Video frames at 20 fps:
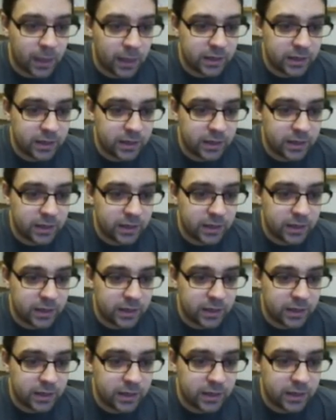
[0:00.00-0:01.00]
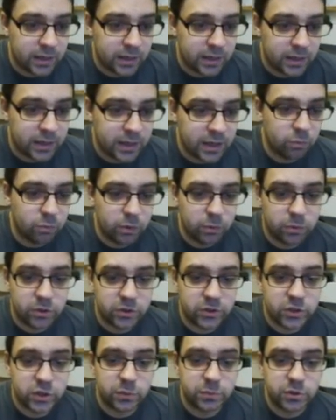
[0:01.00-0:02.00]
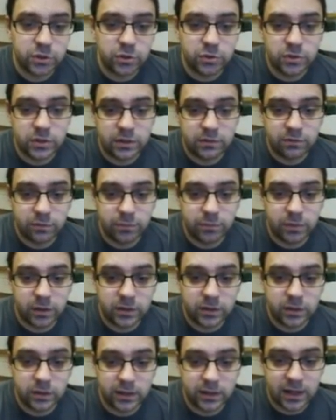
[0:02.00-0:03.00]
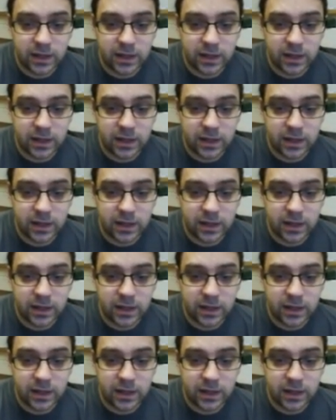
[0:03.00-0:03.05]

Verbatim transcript: And the K, B and T, well, we want to substitute in from the ideal